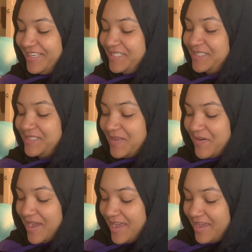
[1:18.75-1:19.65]
So
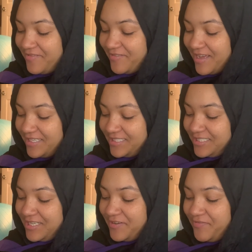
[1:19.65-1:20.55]
I have
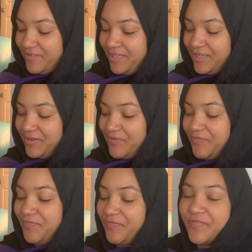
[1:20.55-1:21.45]
actually a video
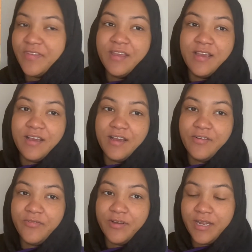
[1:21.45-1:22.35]

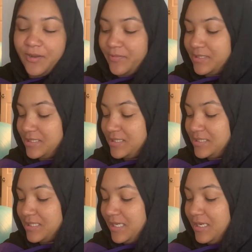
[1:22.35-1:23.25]
of when I
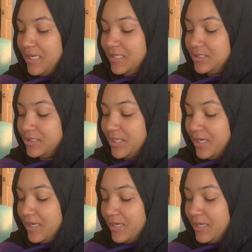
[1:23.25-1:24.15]
was in
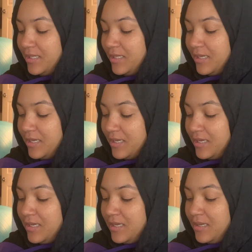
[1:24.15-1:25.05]
Nigeria and me
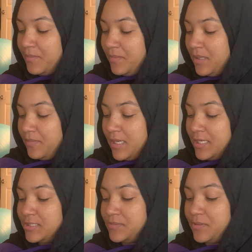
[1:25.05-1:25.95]
and my
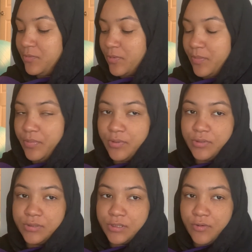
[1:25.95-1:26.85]
husband were
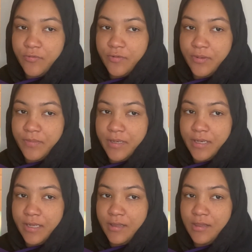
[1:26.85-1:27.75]
pulled over
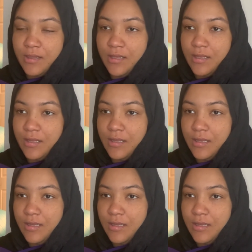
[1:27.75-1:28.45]
by the